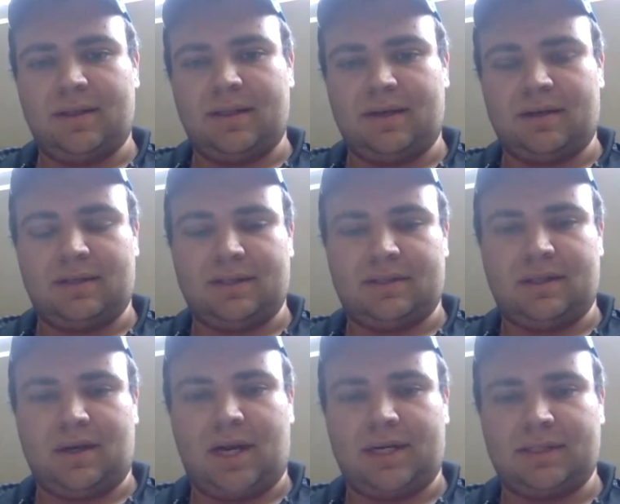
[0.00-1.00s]
they're the
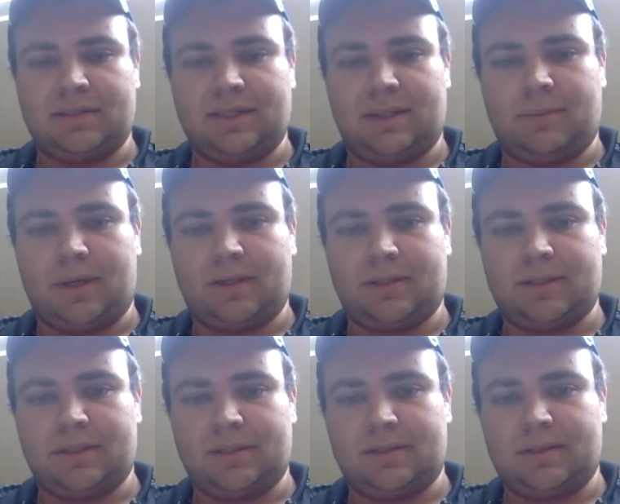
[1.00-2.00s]
audience I want
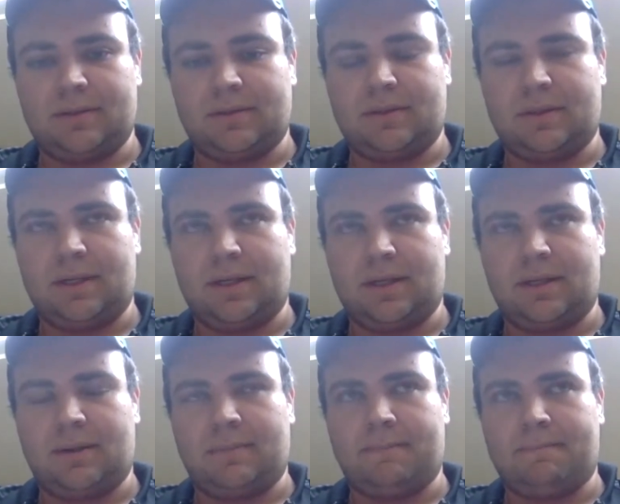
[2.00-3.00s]
to
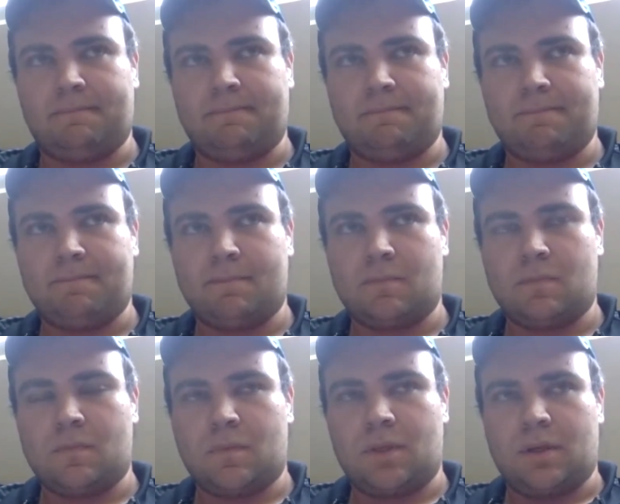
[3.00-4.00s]
um,
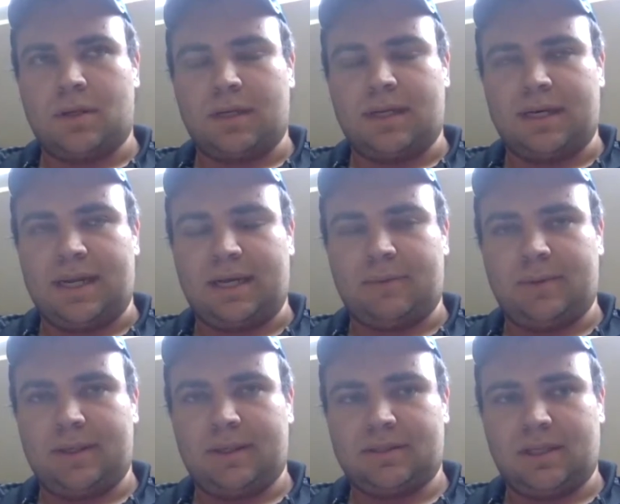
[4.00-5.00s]
connect
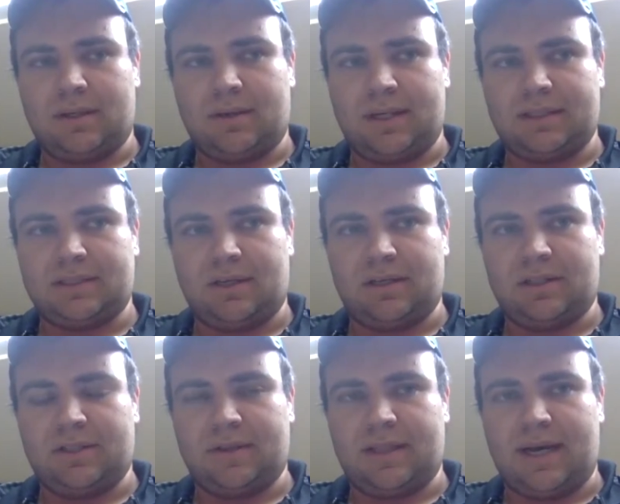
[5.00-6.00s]
with. So I started
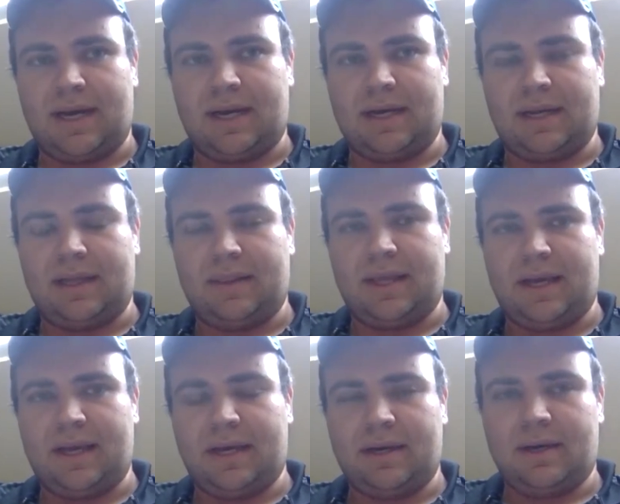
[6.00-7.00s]
doing that, and
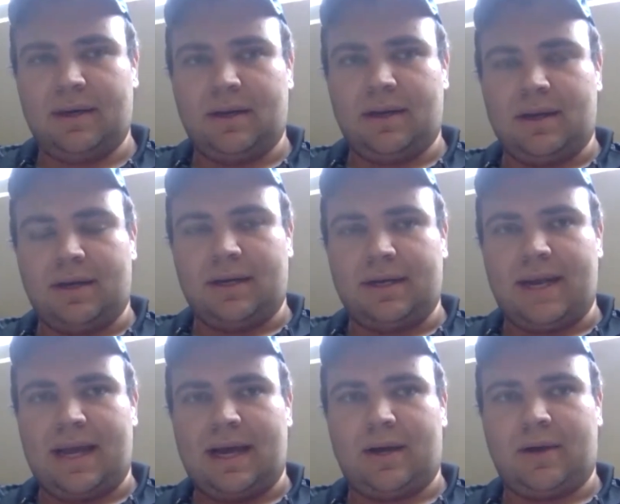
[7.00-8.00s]
then
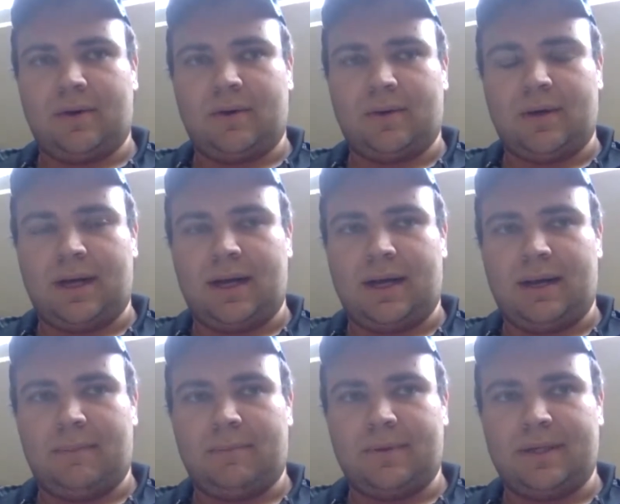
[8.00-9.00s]
now
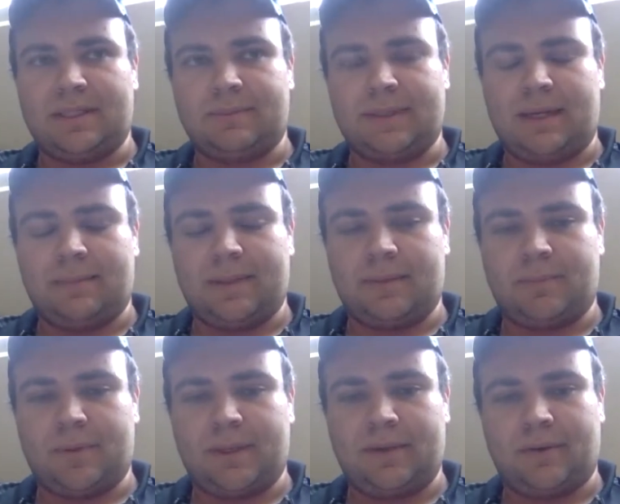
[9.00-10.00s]
it's becoming
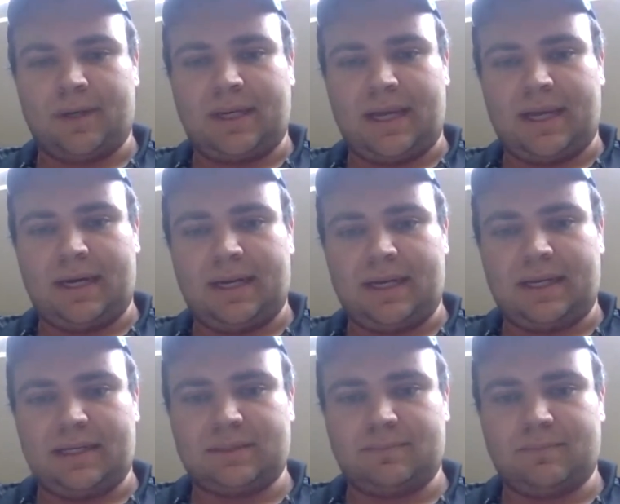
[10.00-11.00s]
pretty organic
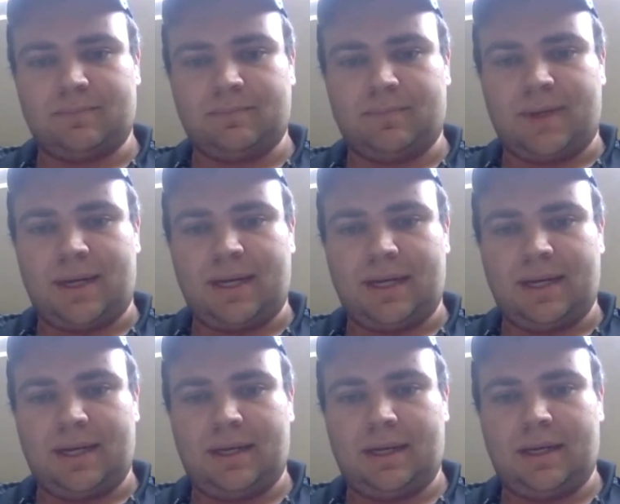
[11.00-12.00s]
as
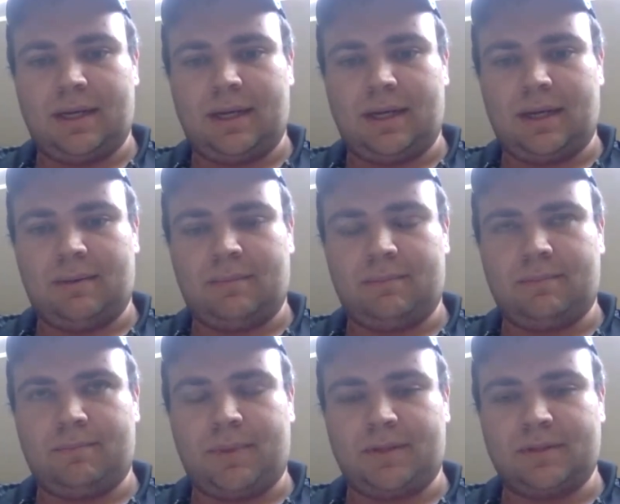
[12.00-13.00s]
my
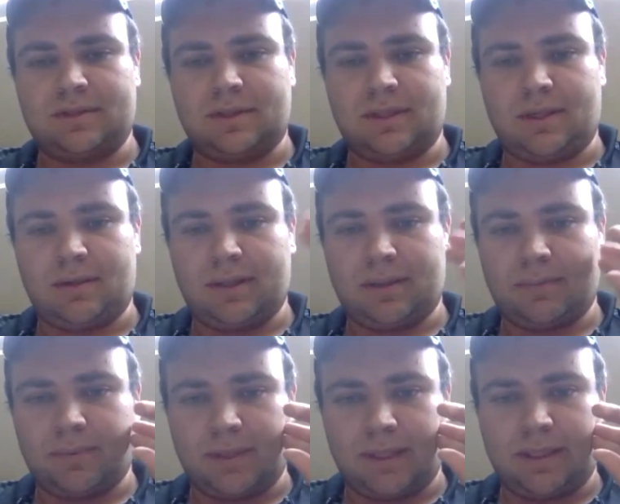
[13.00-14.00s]
posts are going
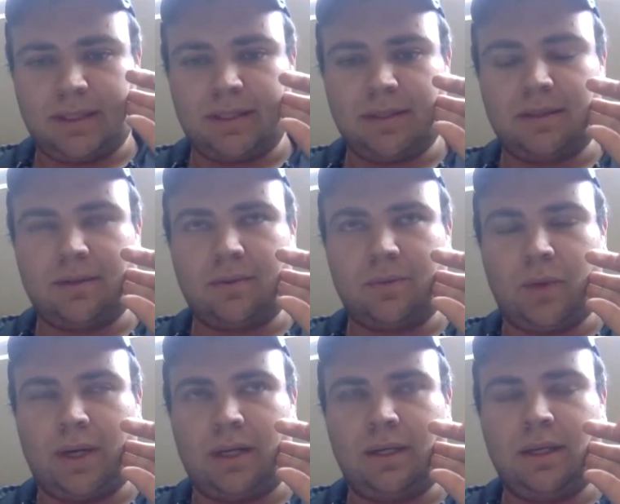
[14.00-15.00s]
pretty
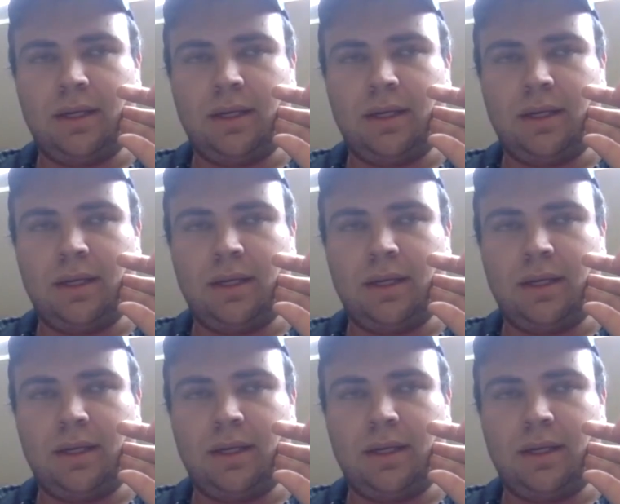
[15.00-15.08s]
well.